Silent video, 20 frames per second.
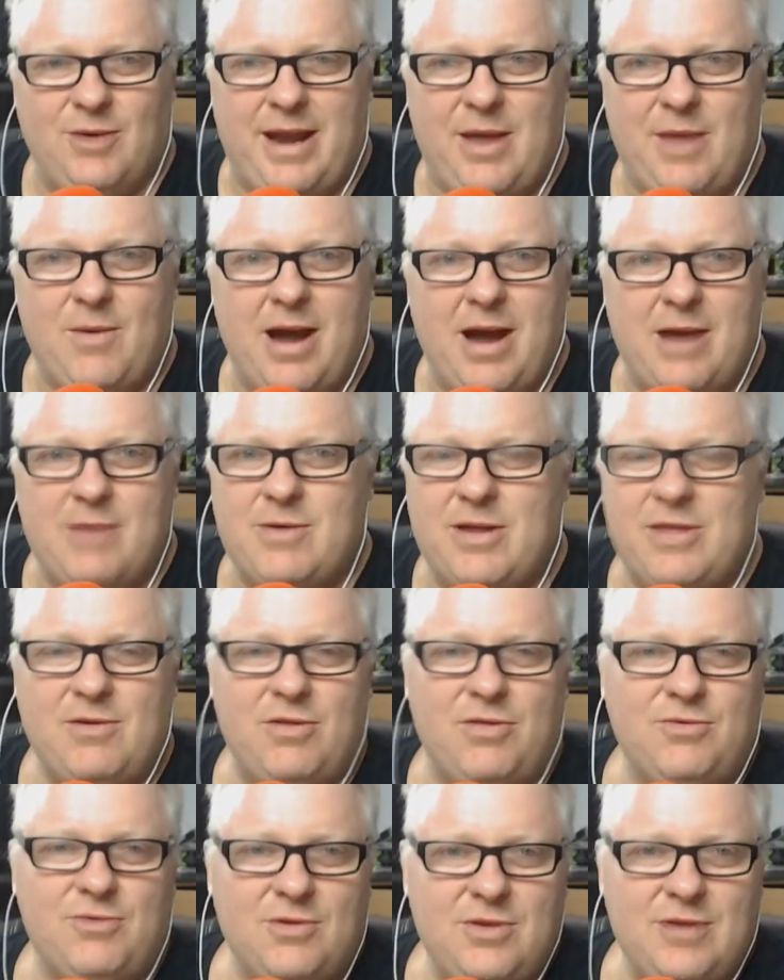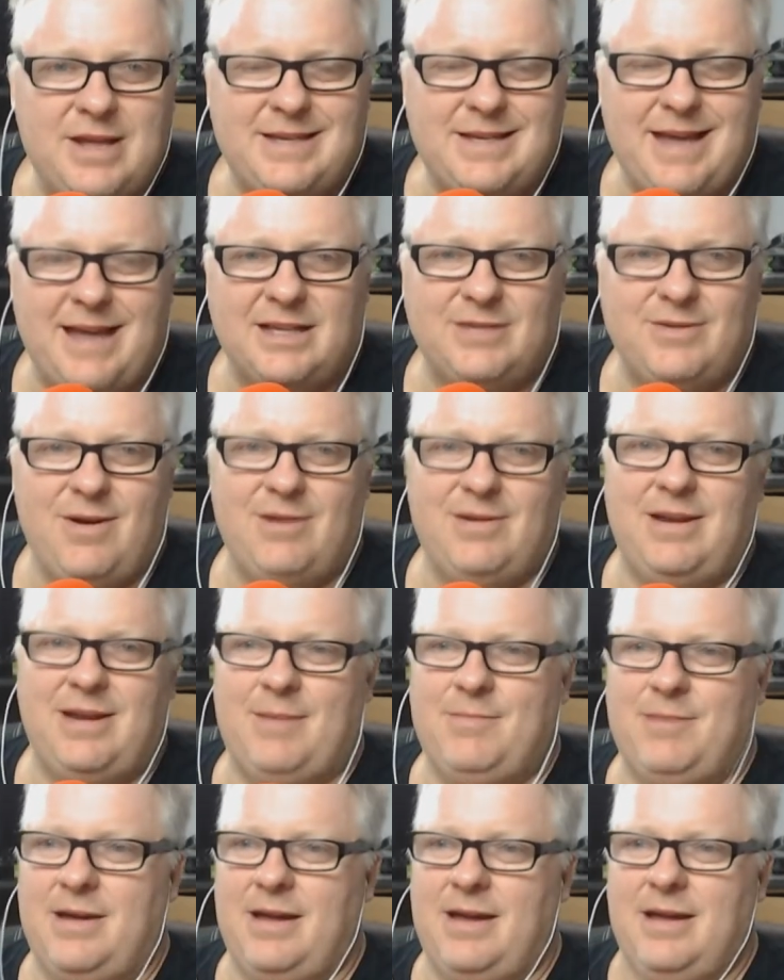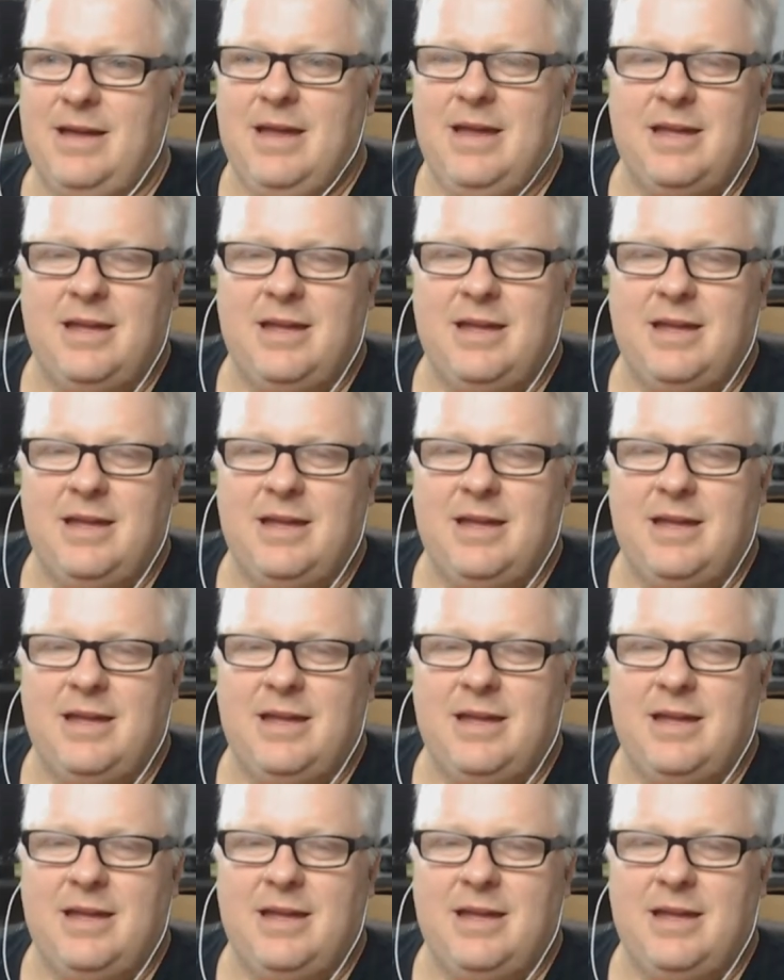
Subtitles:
anyway, whether it's through your tax file number,